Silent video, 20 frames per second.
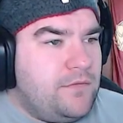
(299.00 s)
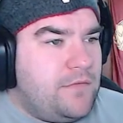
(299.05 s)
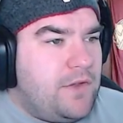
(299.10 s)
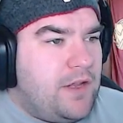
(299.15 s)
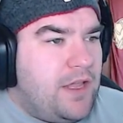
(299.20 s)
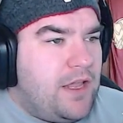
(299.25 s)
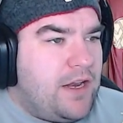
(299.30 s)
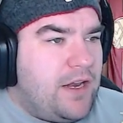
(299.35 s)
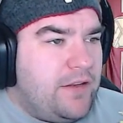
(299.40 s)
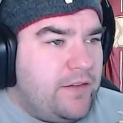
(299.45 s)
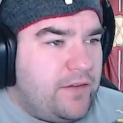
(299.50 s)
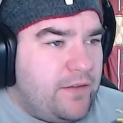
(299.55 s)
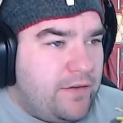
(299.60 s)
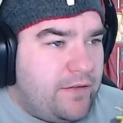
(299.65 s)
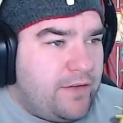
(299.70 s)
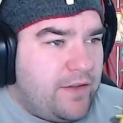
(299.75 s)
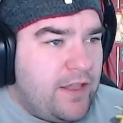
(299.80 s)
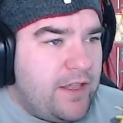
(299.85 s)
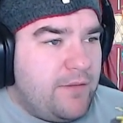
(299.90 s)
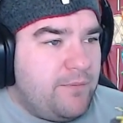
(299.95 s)
And as you can
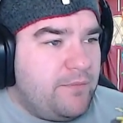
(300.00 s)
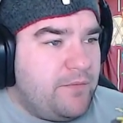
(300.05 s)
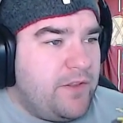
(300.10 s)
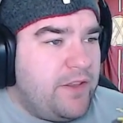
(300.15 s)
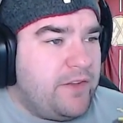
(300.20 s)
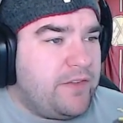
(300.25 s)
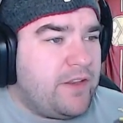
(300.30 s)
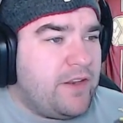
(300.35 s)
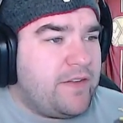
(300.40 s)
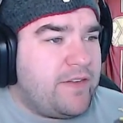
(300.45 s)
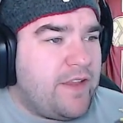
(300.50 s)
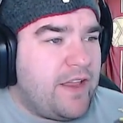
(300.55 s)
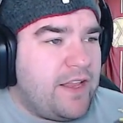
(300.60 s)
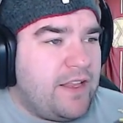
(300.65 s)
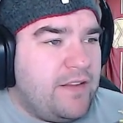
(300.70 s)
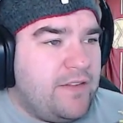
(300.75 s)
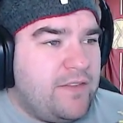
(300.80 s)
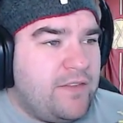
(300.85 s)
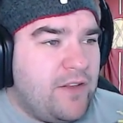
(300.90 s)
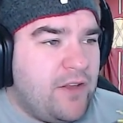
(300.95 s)
see, he's going to take
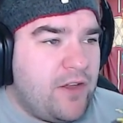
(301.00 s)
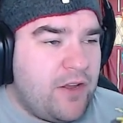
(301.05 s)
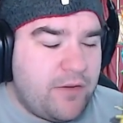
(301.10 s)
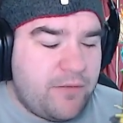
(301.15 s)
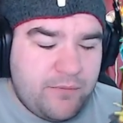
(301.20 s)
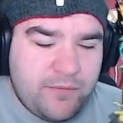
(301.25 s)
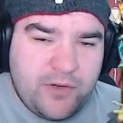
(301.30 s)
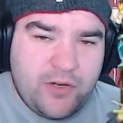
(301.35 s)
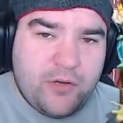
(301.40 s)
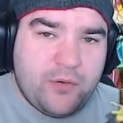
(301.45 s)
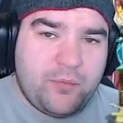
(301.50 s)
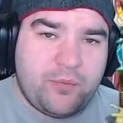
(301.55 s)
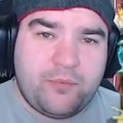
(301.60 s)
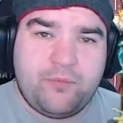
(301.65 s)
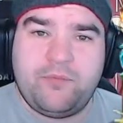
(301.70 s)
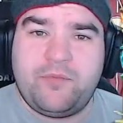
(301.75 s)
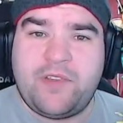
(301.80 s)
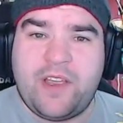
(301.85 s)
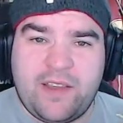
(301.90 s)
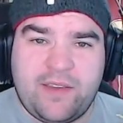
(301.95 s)
his turn. He'll
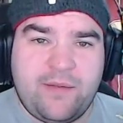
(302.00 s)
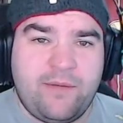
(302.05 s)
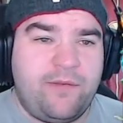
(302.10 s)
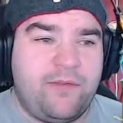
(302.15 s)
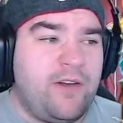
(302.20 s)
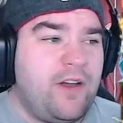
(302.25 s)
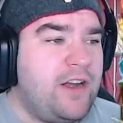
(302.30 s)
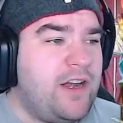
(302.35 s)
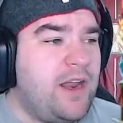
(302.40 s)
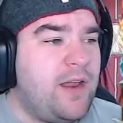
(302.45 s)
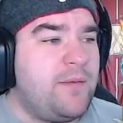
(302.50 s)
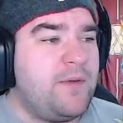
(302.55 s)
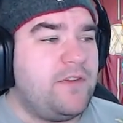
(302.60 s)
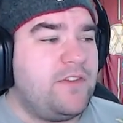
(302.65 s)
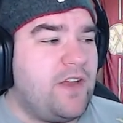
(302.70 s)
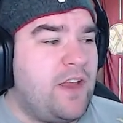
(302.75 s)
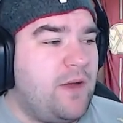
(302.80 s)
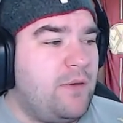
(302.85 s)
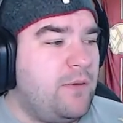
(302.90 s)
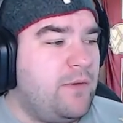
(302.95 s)
take some fire
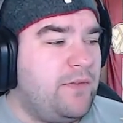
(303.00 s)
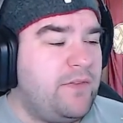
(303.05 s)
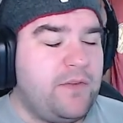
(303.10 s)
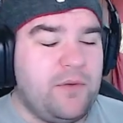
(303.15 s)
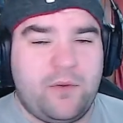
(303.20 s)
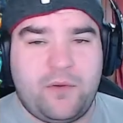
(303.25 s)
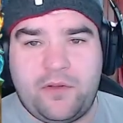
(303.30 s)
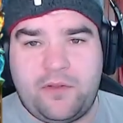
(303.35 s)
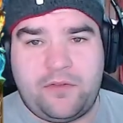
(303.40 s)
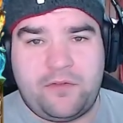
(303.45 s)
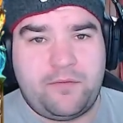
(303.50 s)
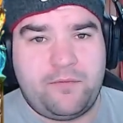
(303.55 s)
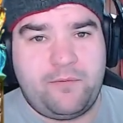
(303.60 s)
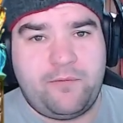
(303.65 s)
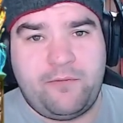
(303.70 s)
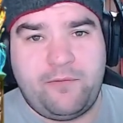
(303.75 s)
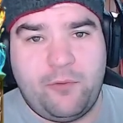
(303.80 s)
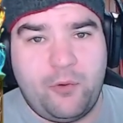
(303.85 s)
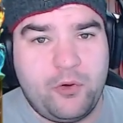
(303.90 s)
damage, and we've still got 4